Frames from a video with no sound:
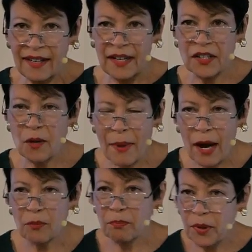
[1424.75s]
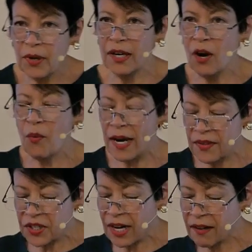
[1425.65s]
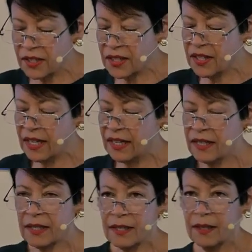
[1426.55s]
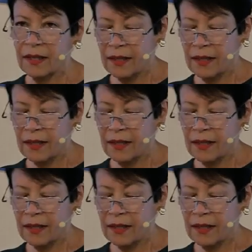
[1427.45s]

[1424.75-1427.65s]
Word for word: It's about putting away the childish things.